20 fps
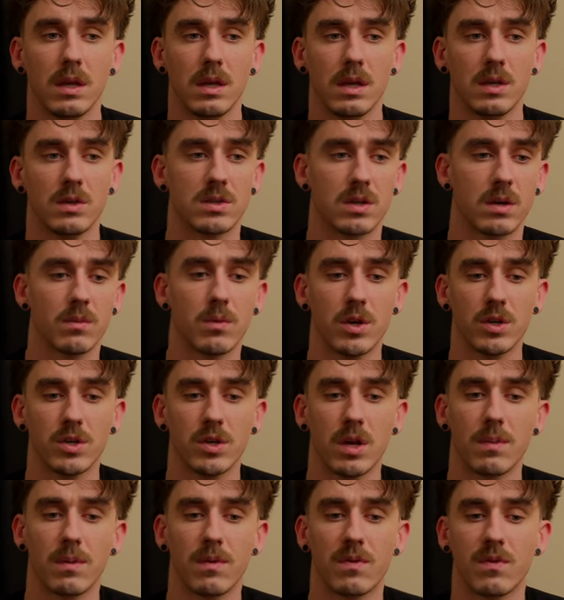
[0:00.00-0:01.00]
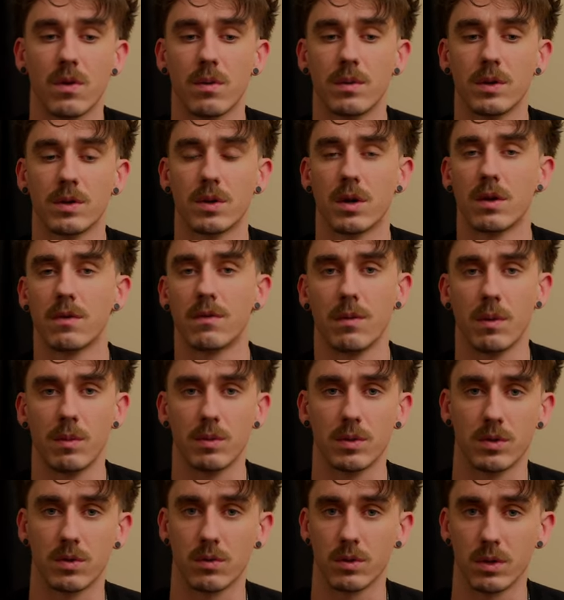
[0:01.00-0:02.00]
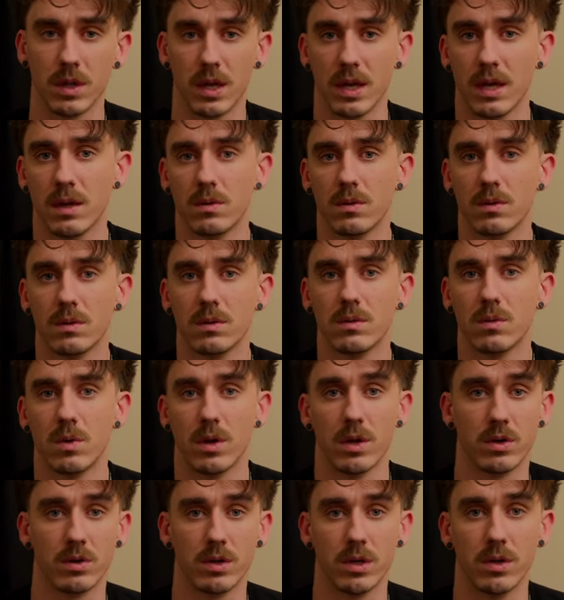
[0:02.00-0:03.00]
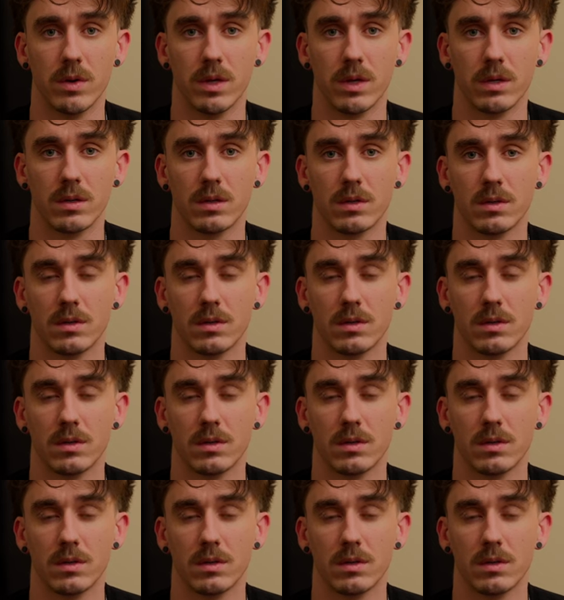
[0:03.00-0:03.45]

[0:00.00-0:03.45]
In some way, shape, or form, it's hard for people to relate what you're doing.